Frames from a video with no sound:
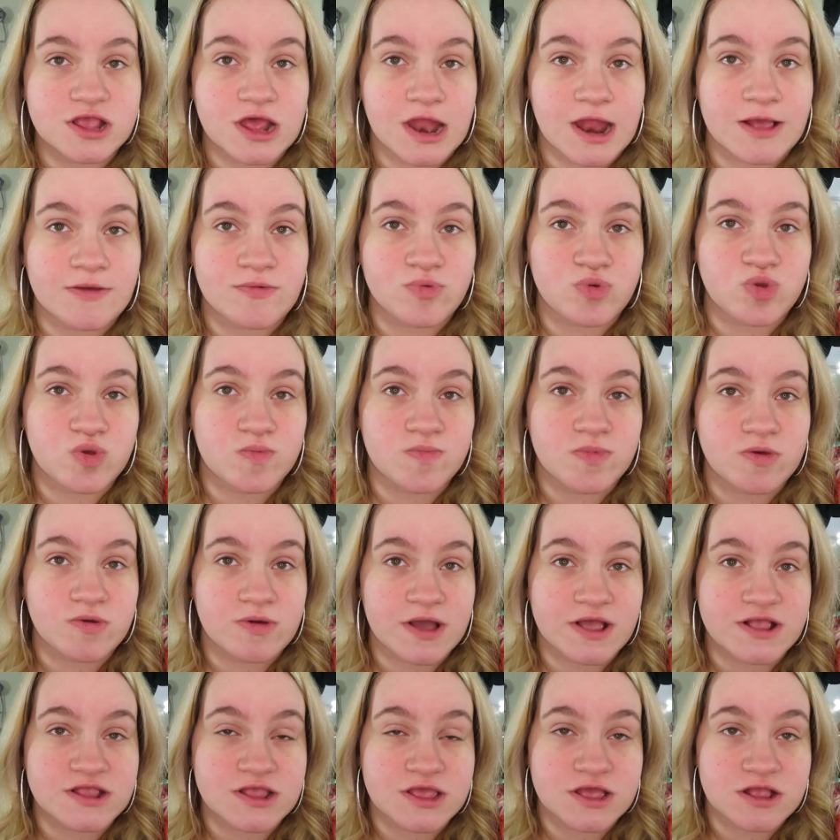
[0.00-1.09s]
and I will zoom you
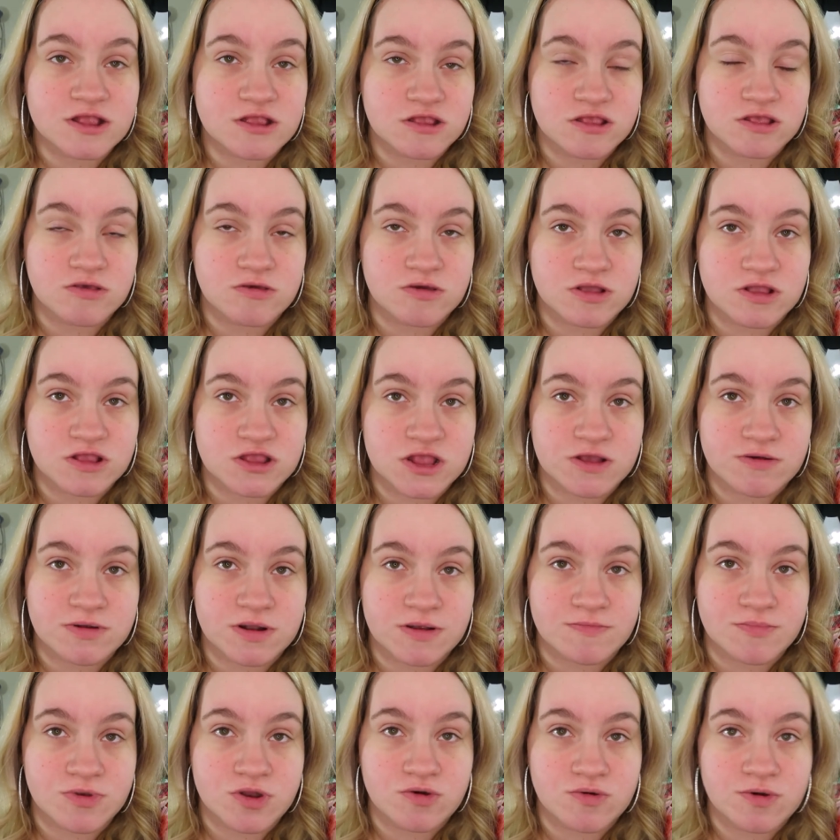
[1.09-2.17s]
guys in so you can see what
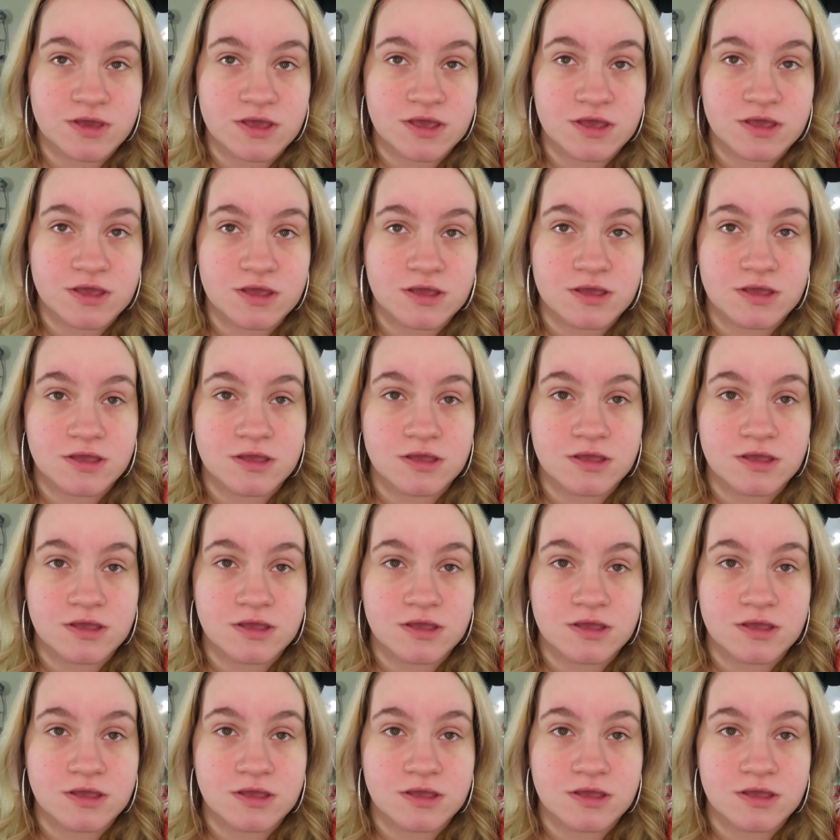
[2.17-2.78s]
I'm doing.